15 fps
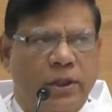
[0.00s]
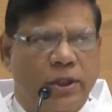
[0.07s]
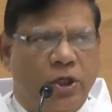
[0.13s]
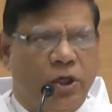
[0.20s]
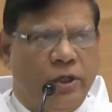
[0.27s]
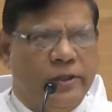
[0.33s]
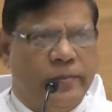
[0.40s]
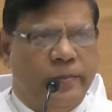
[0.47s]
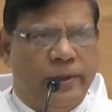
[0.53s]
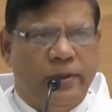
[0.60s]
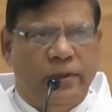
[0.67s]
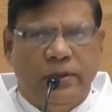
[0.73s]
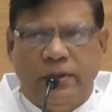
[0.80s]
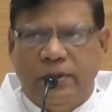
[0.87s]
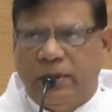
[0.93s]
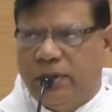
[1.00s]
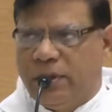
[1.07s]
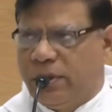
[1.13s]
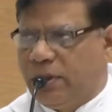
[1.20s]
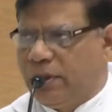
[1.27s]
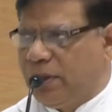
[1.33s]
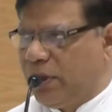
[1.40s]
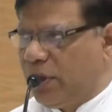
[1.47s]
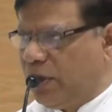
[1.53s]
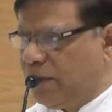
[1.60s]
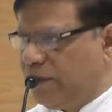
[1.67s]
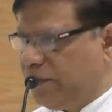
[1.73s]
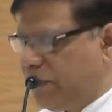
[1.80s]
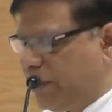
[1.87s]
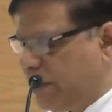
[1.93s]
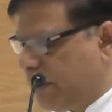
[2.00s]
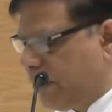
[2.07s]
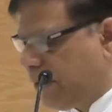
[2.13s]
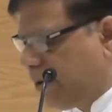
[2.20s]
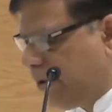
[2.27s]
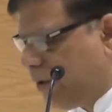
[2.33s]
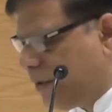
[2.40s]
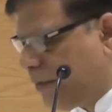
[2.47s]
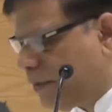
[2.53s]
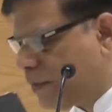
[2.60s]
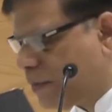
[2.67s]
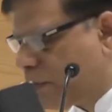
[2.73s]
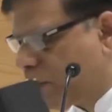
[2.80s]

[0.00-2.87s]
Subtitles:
The Gospel of the Lord.